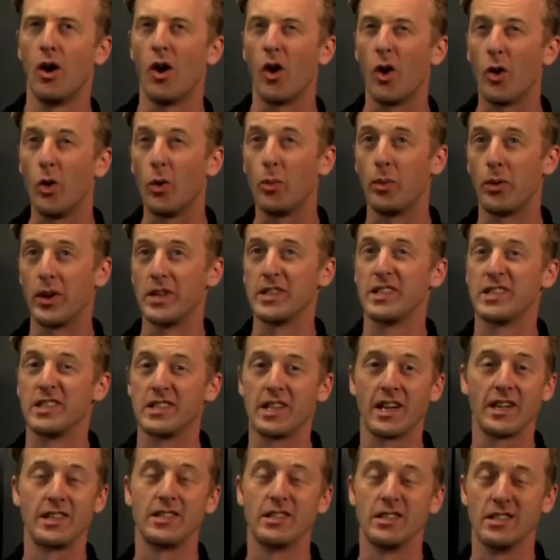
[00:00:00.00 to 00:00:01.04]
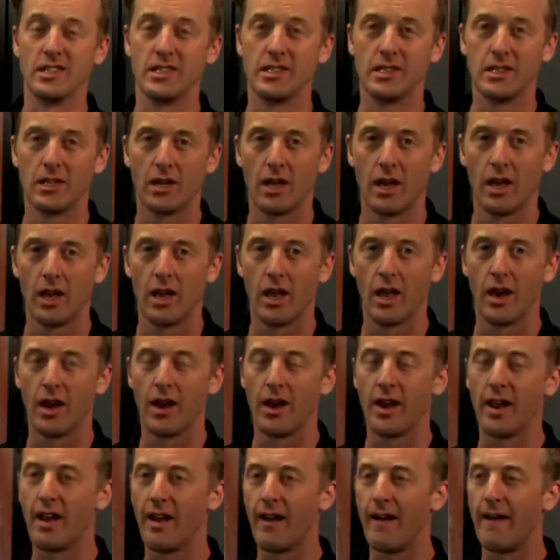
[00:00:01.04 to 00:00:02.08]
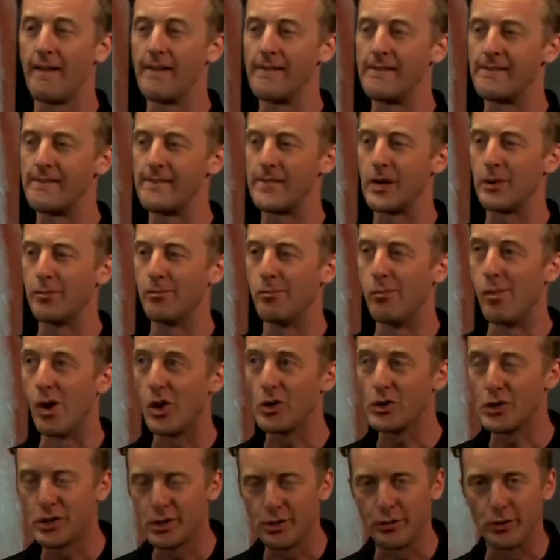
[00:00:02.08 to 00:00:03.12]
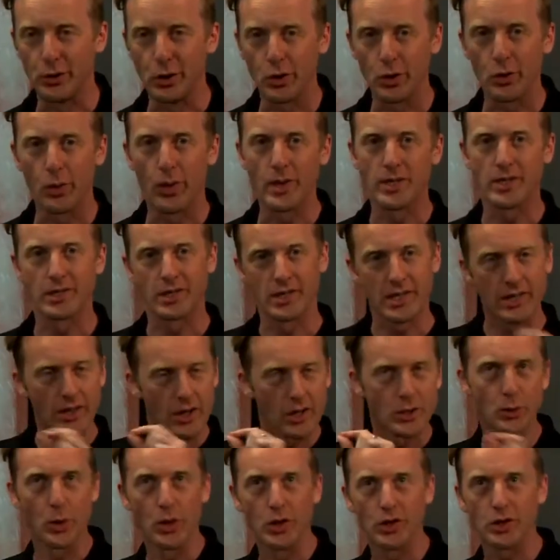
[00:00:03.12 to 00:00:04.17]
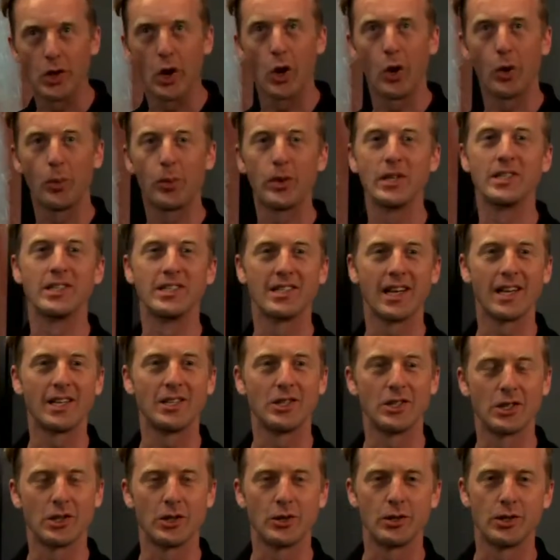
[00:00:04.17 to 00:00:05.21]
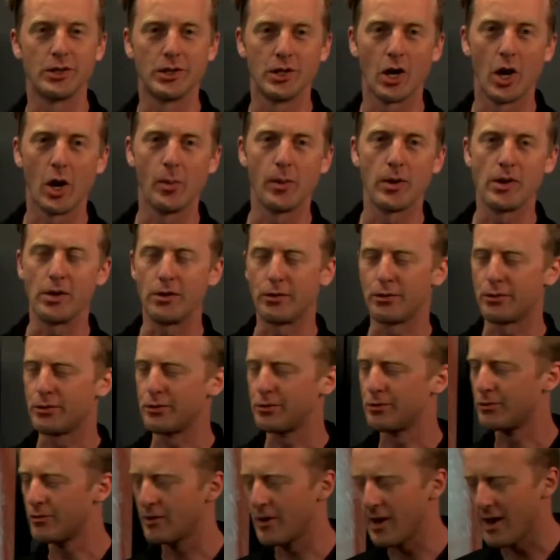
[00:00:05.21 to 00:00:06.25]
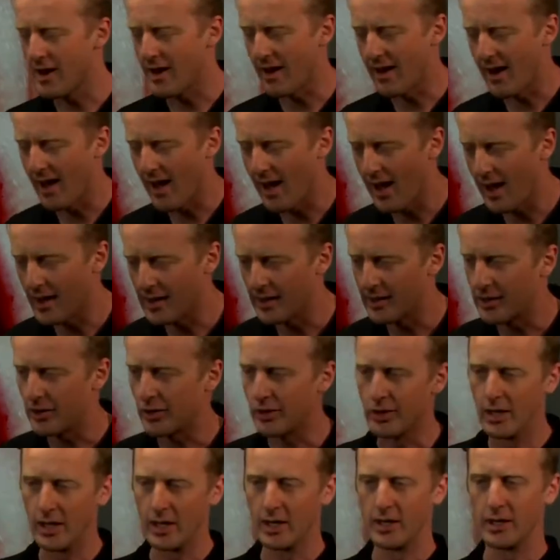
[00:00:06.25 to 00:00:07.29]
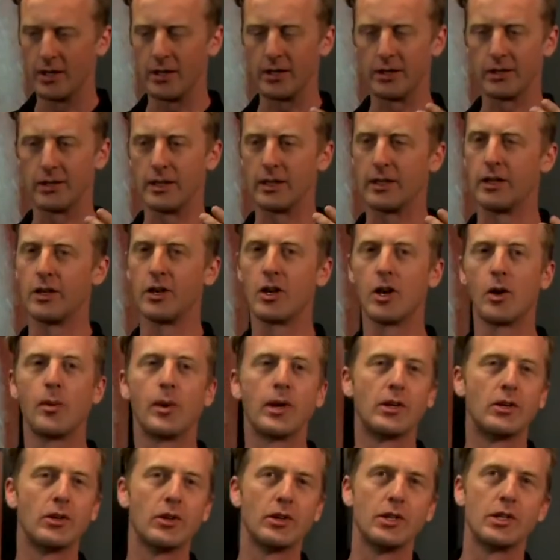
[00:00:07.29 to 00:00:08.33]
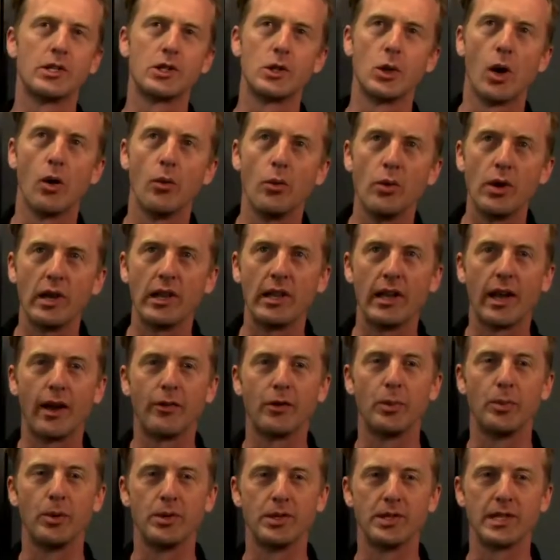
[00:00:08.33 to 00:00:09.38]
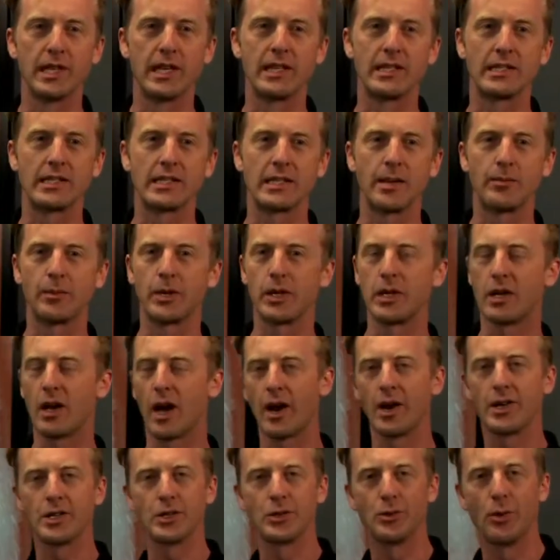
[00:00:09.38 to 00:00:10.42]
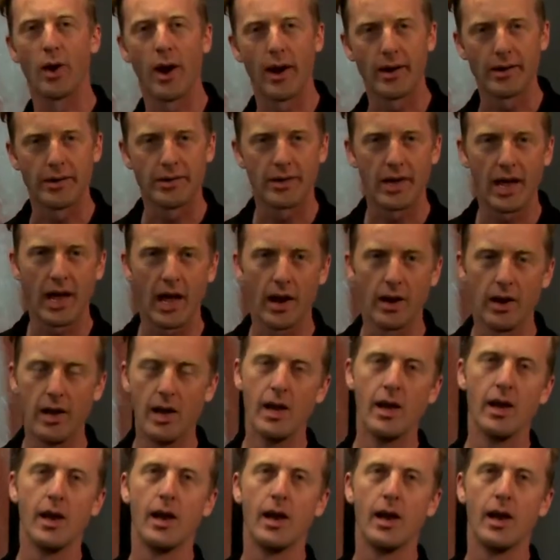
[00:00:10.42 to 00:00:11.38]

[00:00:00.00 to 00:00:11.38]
Oral presentations. Now, most of you, when you see those words oral presentations on your assignment, you're freaking out and you're thinking, oh my goodness, do I really have to present something? Can't I just write it down?